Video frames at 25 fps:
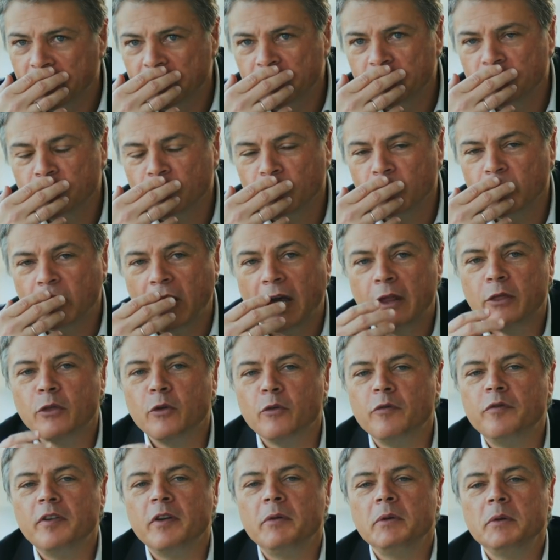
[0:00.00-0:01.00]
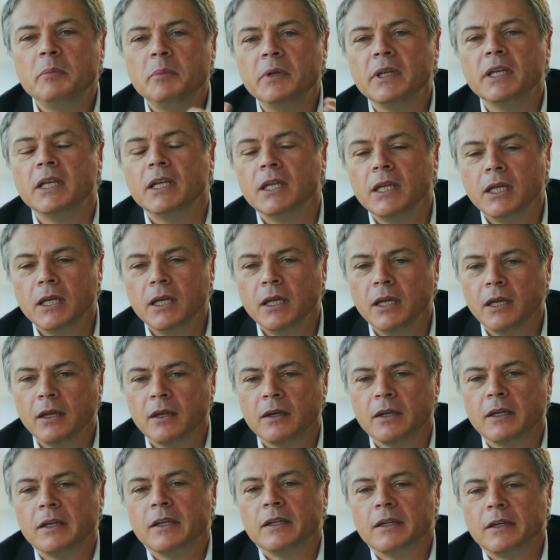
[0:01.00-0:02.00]
You know, at the very beginning,
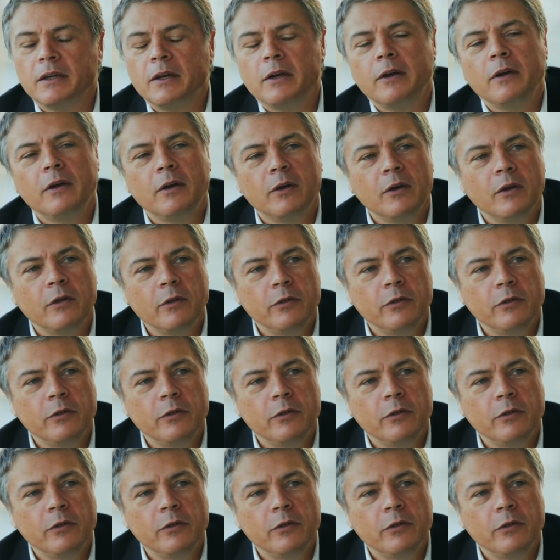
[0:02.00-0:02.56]
uh,